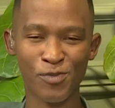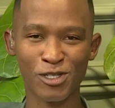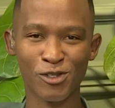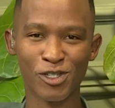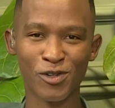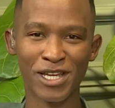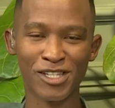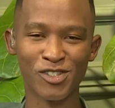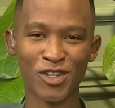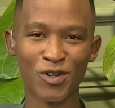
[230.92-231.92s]
Expresso Show.
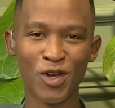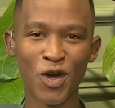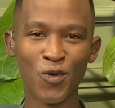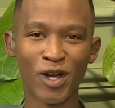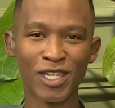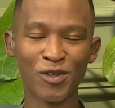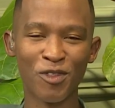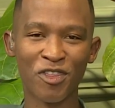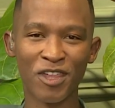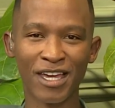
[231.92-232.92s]
Let us know what
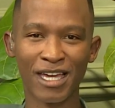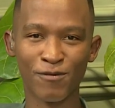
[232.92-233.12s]
you think.